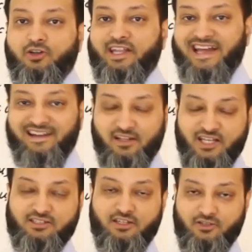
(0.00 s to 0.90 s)
an
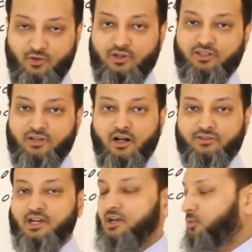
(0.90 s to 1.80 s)
adolescent, or an
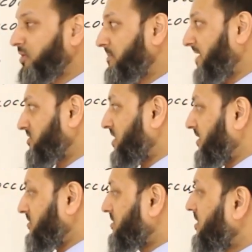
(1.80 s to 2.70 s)
adult with
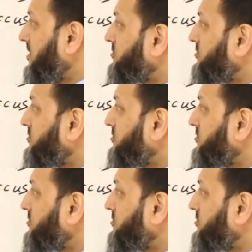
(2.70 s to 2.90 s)
meningitis.